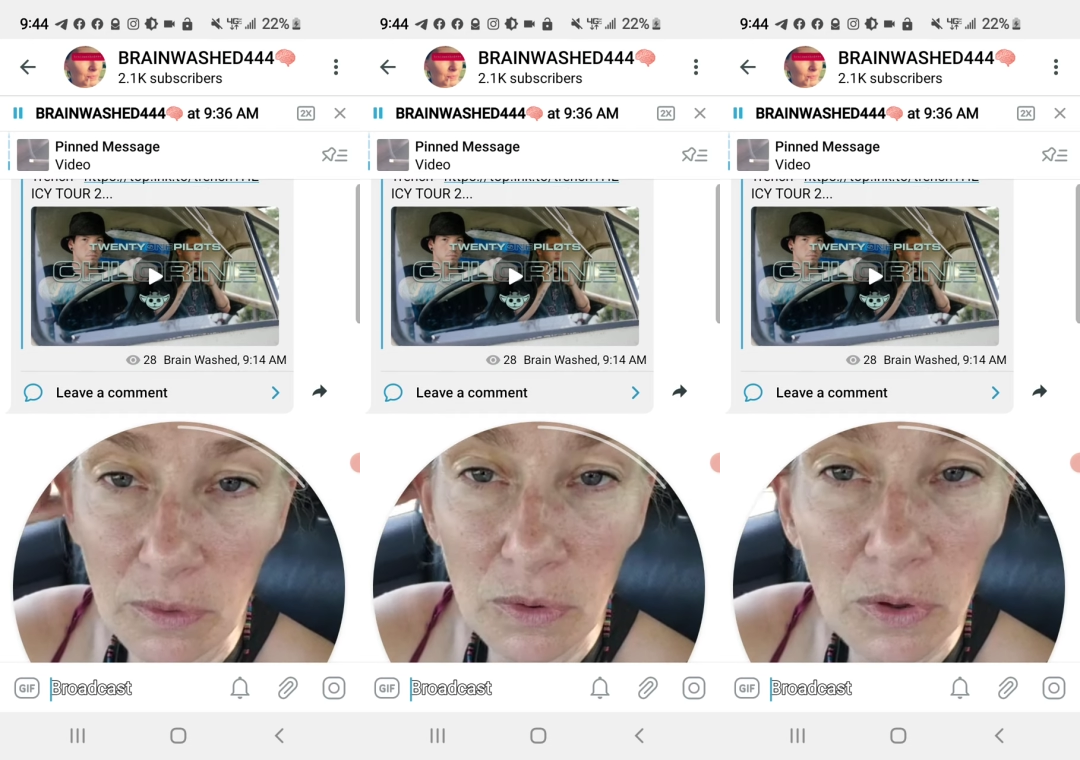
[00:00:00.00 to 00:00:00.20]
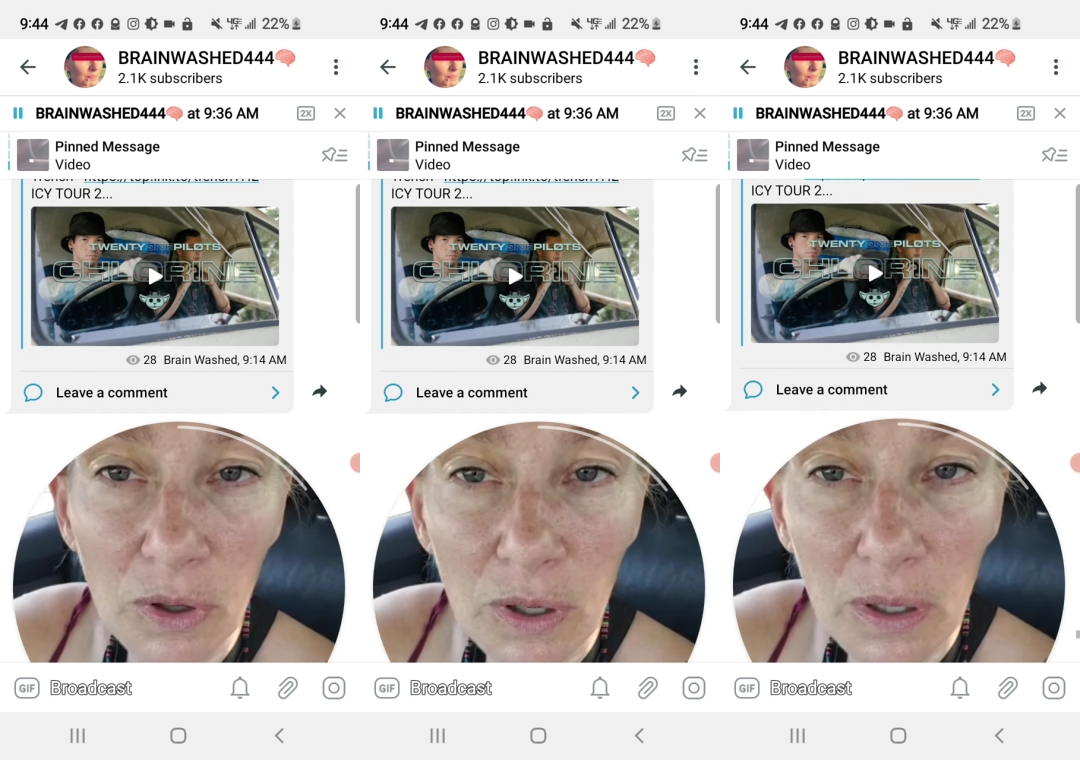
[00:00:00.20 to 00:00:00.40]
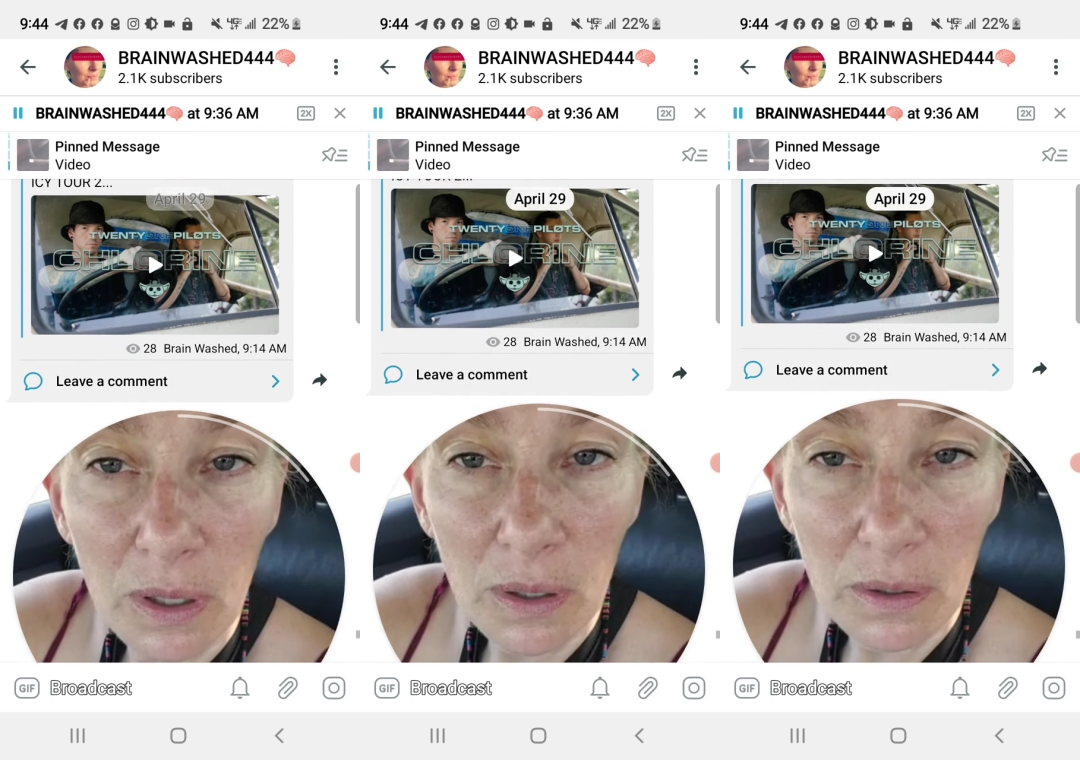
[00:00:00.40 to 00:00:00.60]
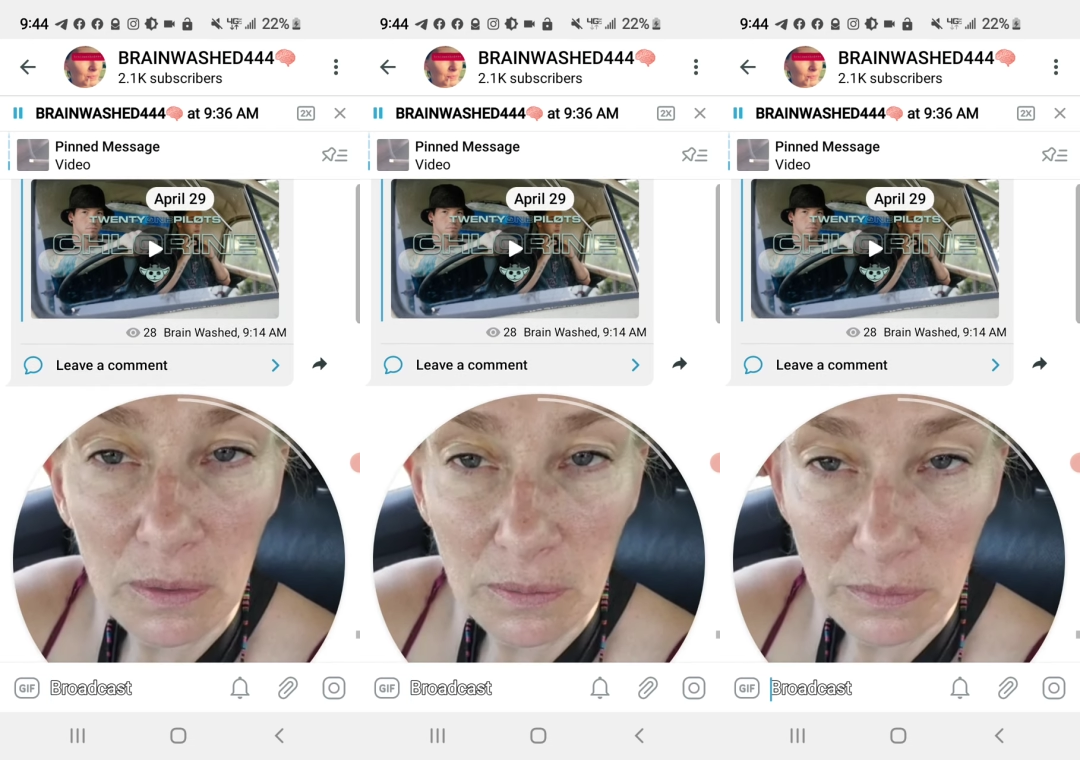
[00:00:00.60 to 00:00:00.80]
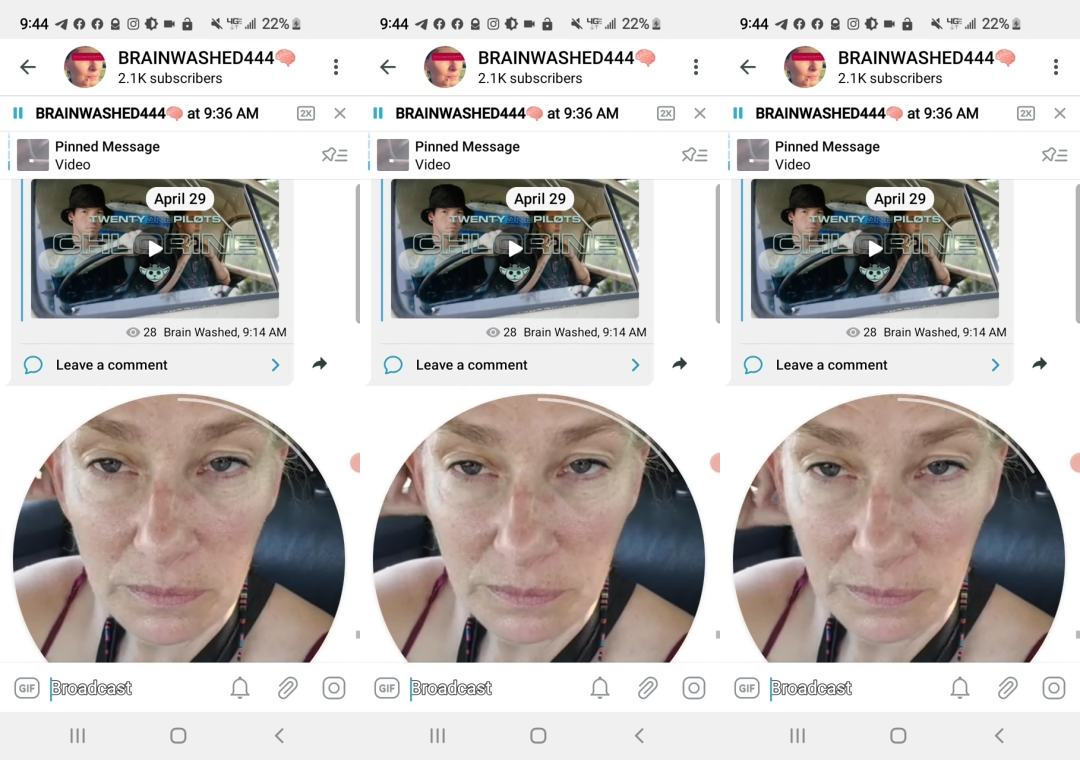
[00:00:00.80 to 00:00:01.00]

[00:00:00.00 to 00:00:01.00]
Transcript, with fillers: You're looking at it.